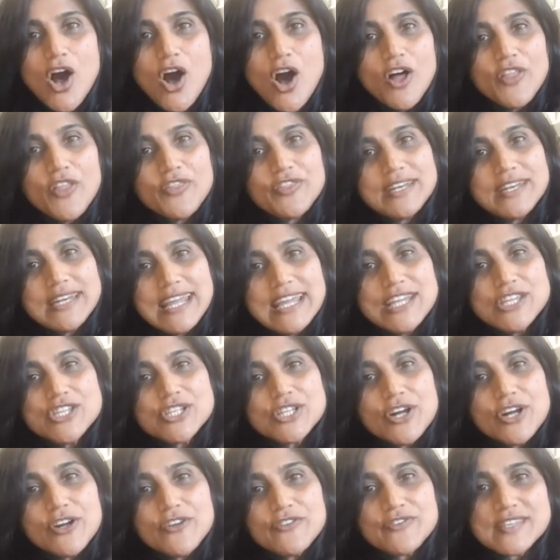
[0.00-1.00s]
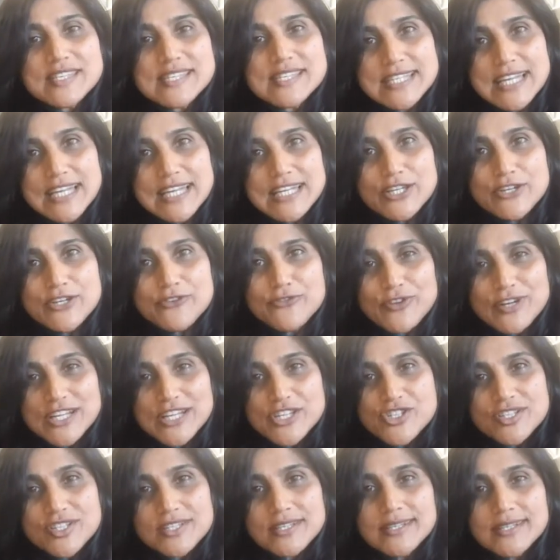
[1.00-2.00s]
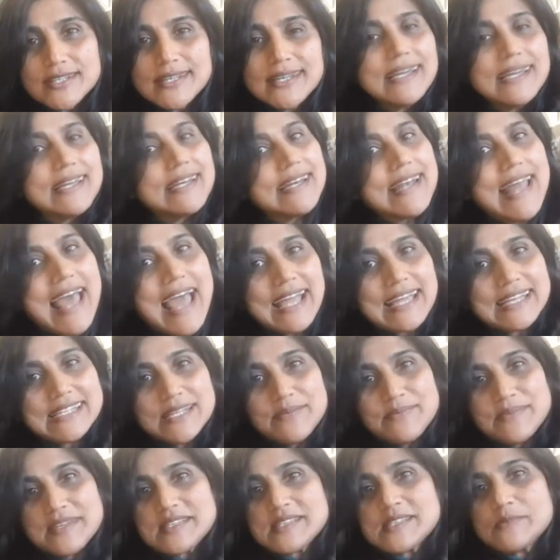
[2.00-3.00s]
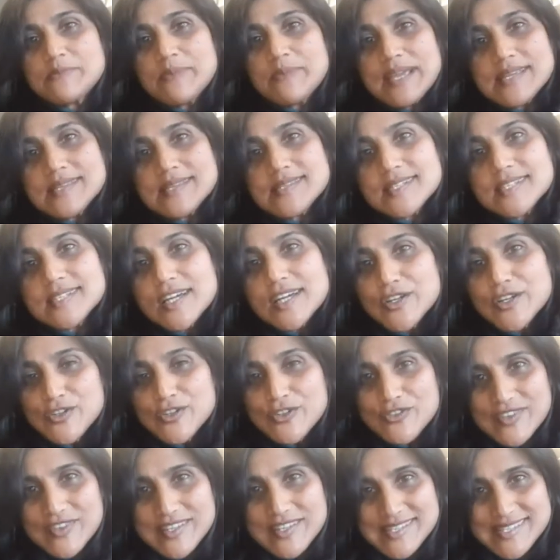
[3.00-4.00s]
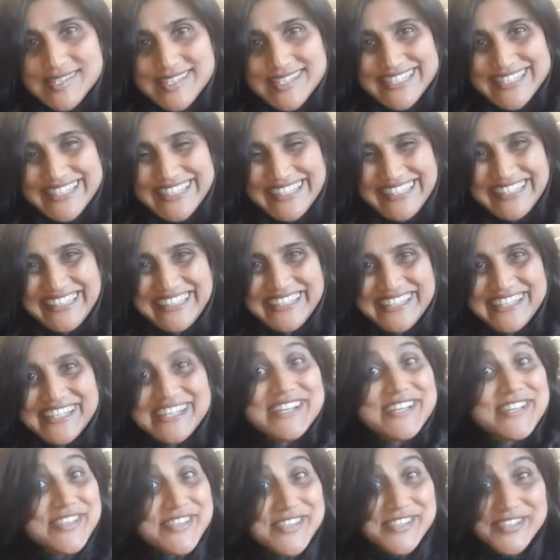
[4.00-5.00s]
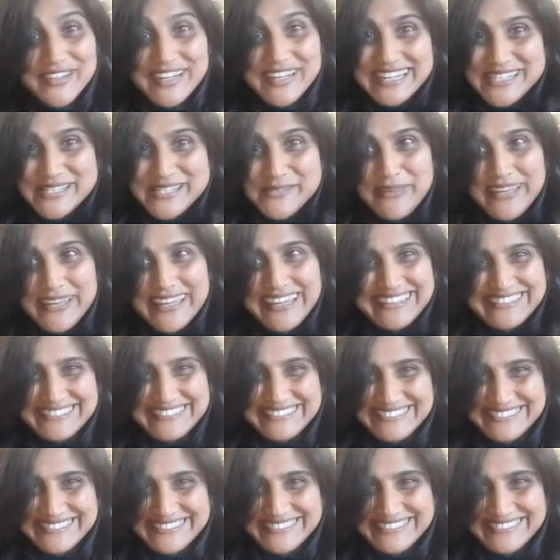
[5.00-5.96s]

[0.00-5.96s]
on the nature of the study of religion in an academic space at our university. So let's begin.